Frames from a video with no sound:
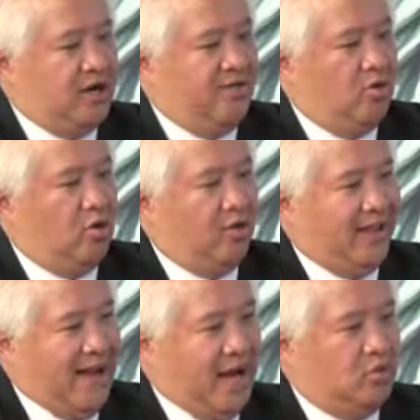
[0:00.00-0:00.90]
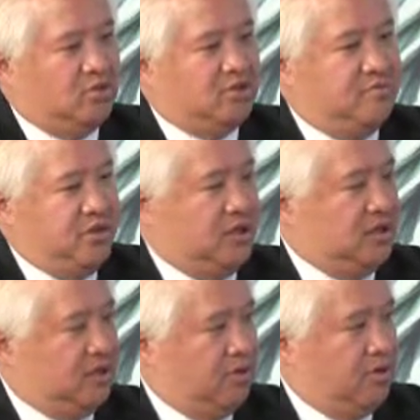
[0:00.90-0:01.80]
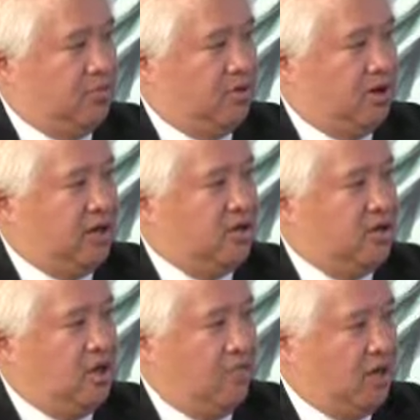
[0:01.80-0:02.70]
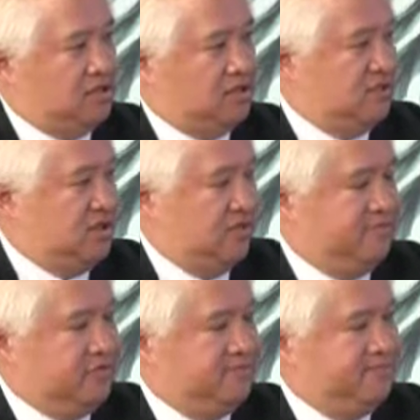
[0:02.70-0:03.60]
and they're allowed to meet and deliberate amongst themselves.